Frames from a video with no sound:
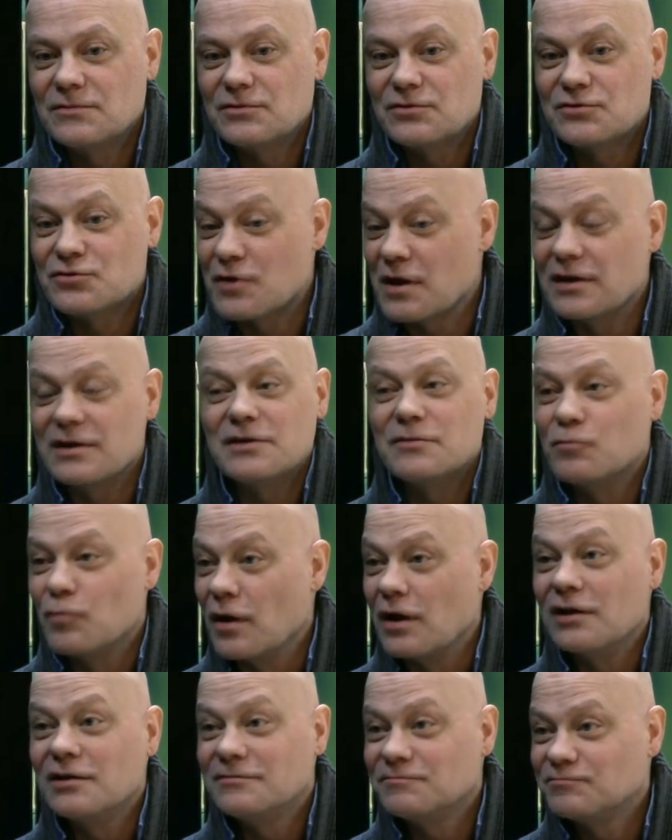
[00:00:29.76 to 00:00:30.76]
trained him
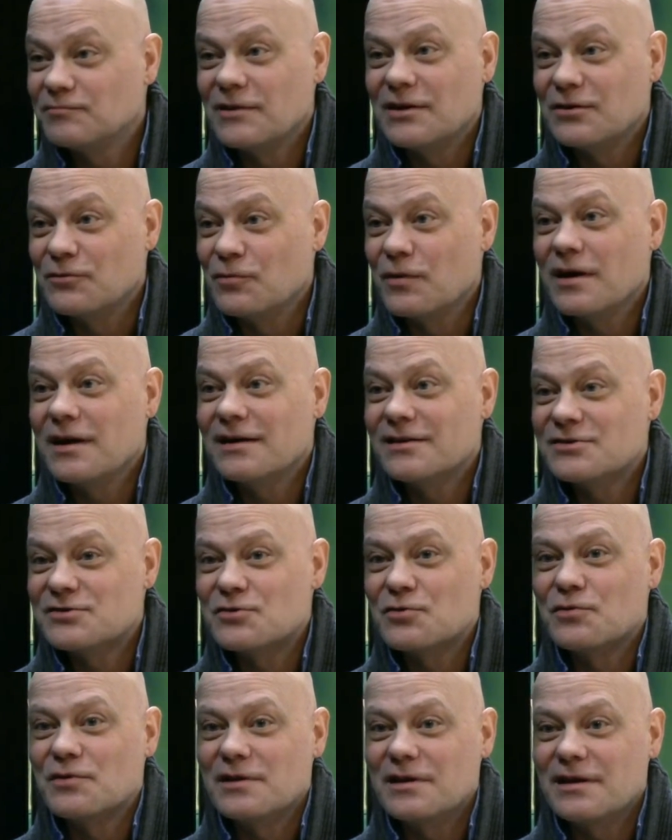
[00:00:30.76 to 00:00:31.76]
well in a way,
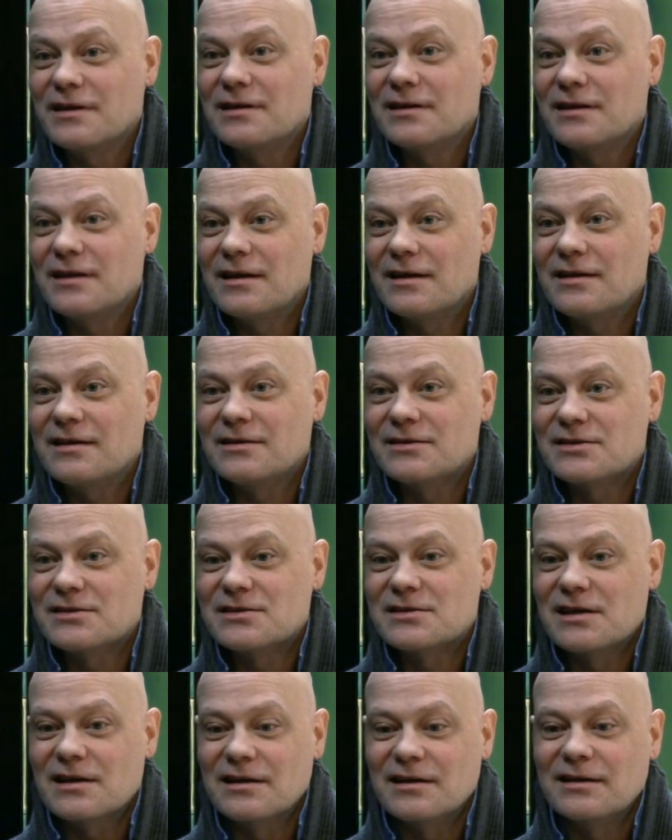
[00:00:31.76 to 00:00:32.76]
so
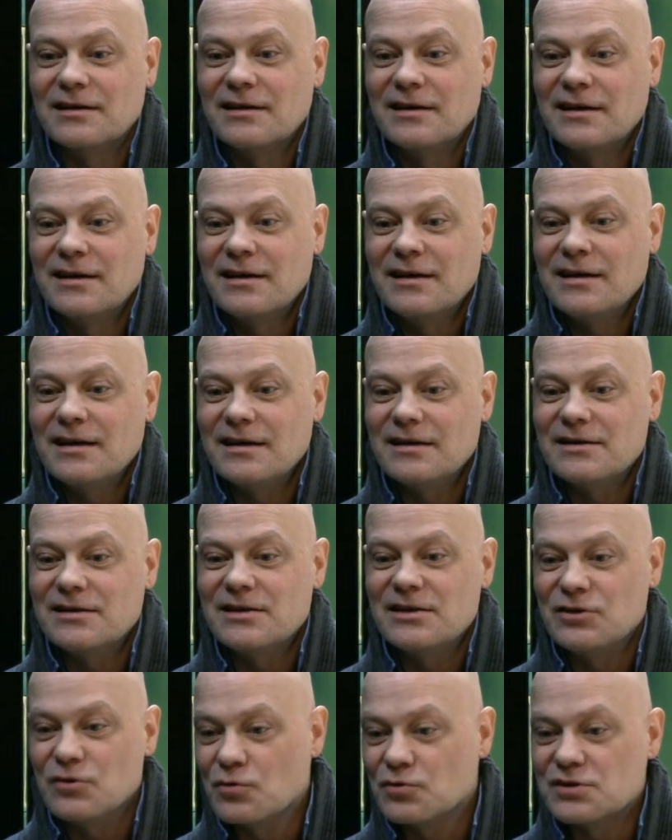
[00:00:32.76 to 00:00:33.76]
it's
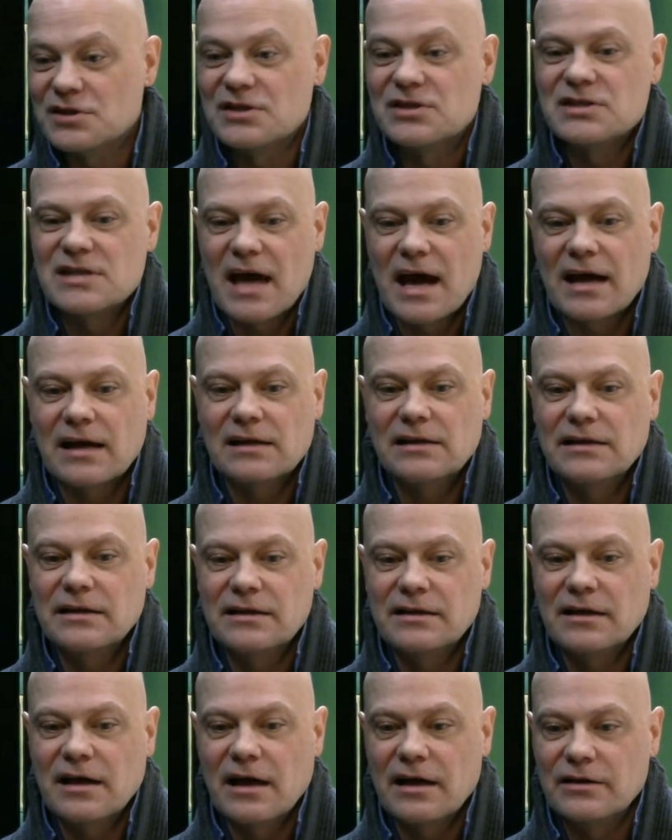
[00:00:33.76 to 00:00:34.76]
he knows exactly
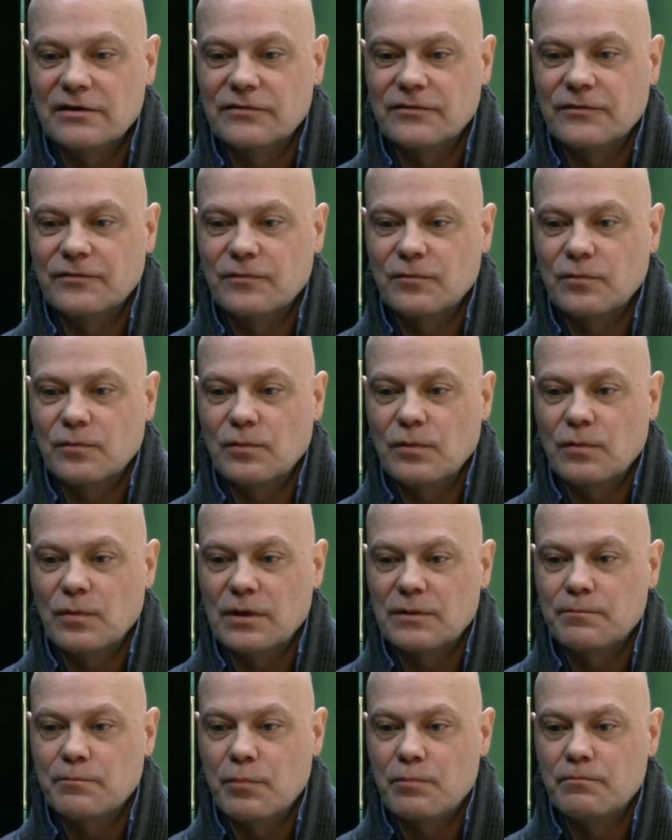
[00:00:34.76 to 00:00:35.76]
kind of what
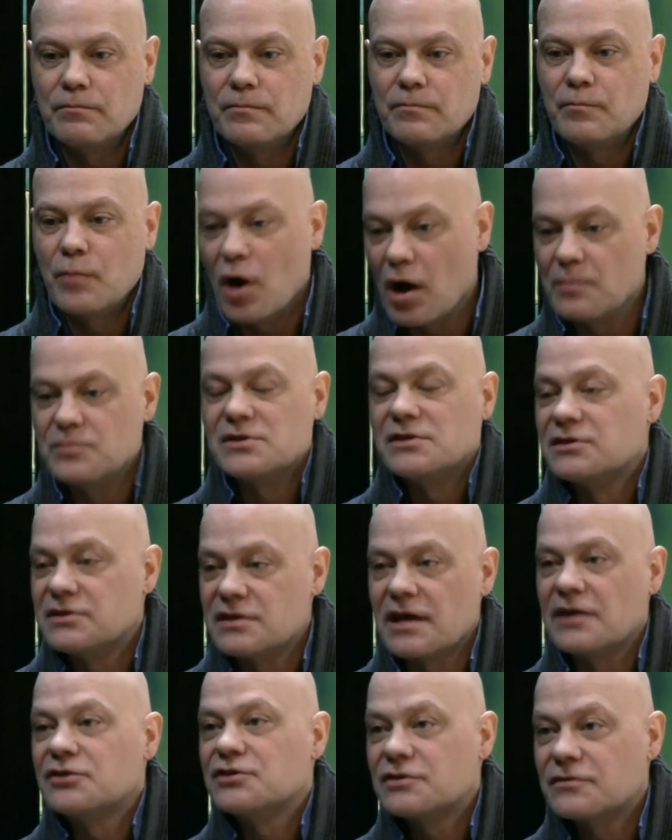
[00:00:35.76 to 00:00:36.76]
Bob's
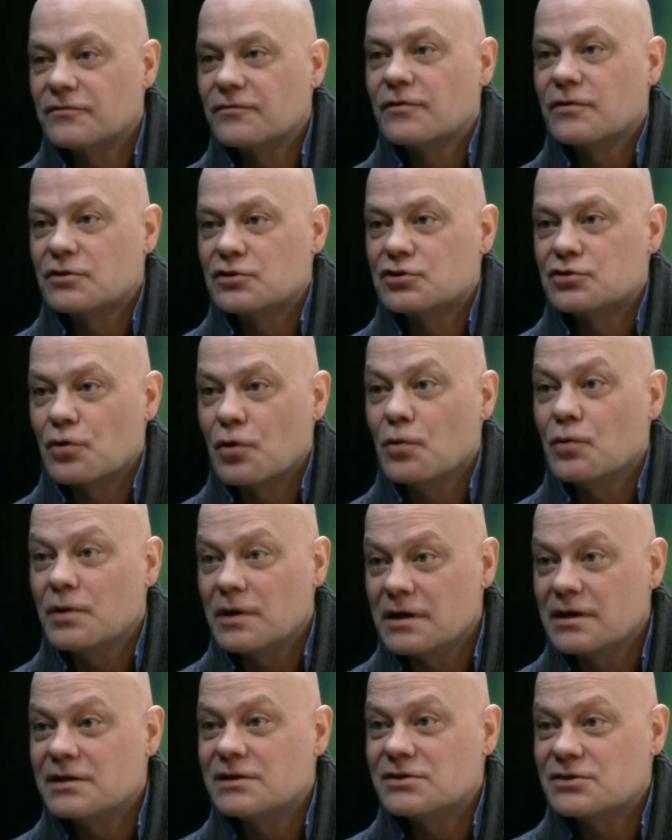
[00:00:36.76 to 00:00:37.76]
intention for the show
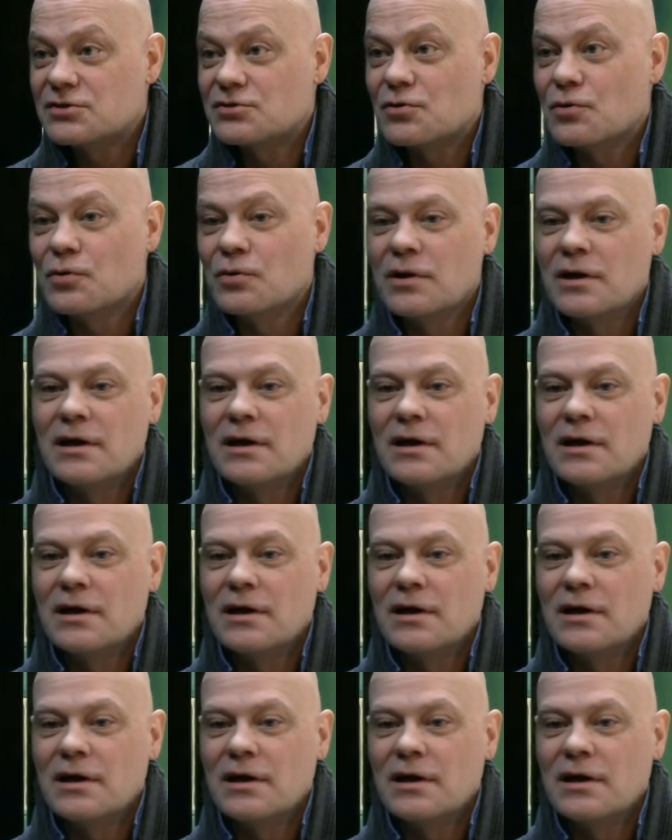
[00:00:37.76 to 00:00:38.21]
is. So